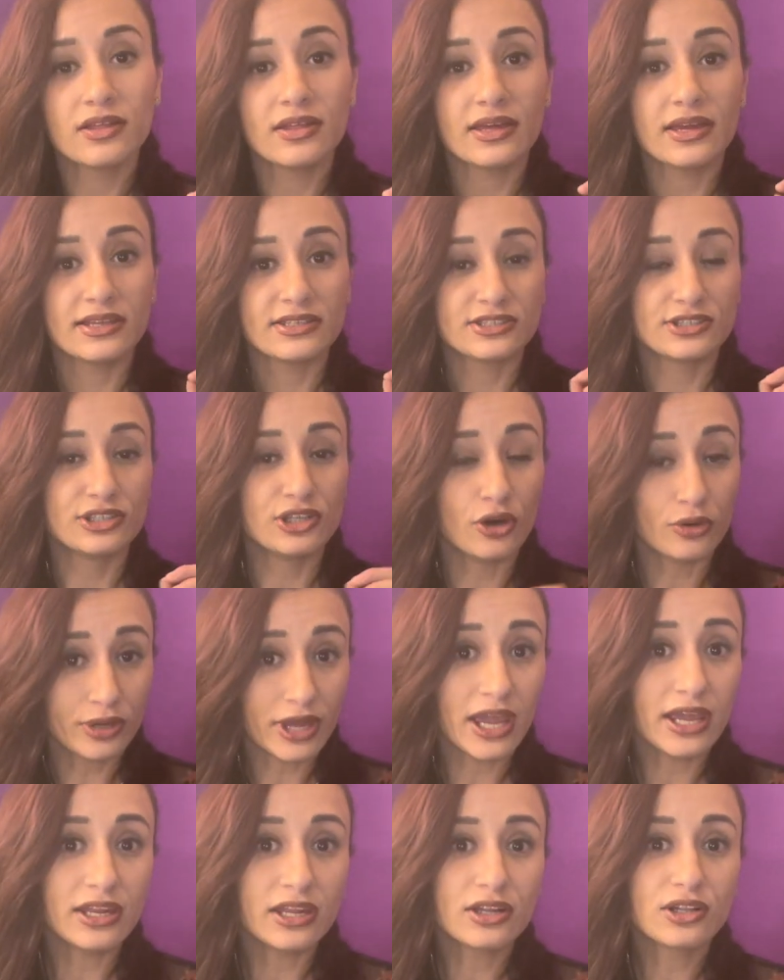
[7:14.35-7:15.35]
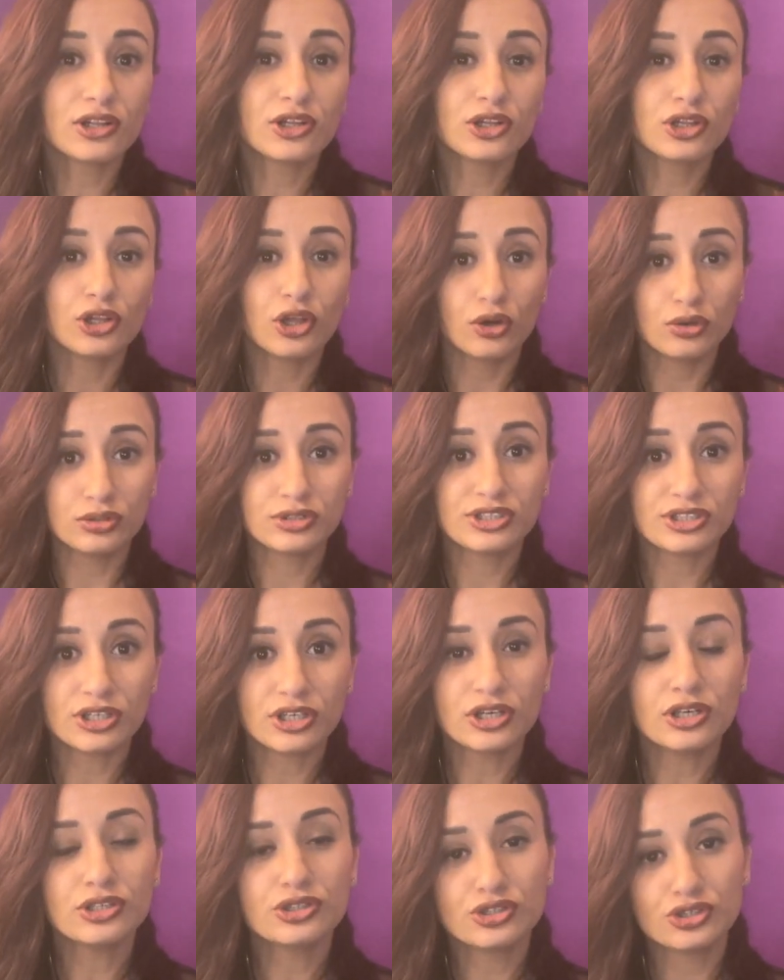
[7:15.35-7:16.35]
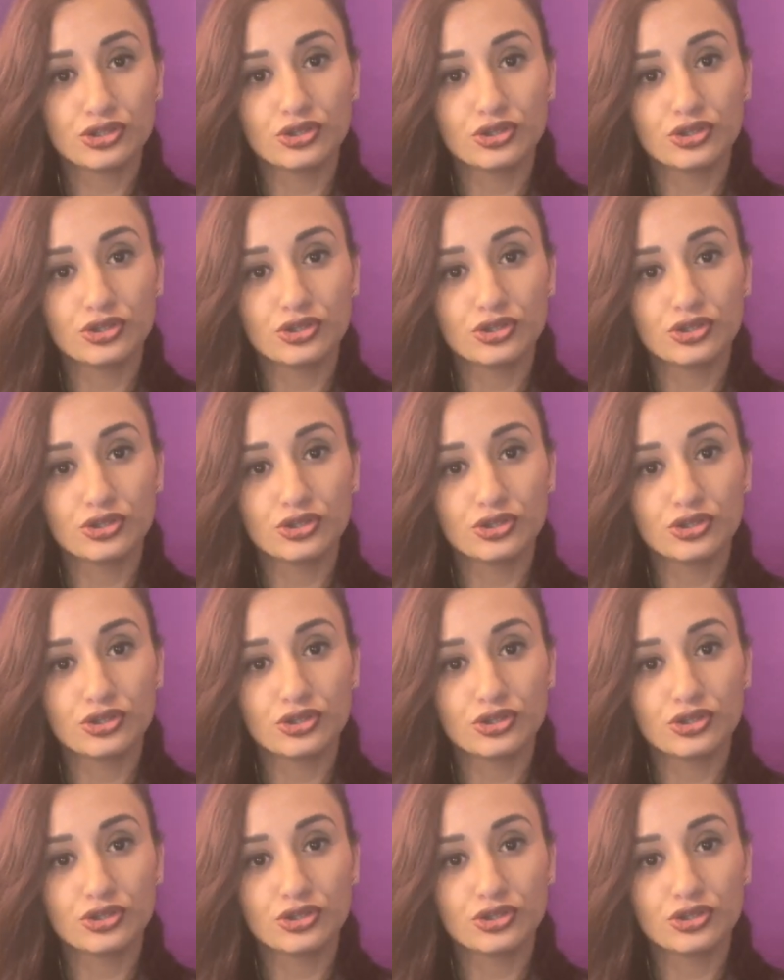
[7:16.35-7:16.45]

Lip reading: it's located closer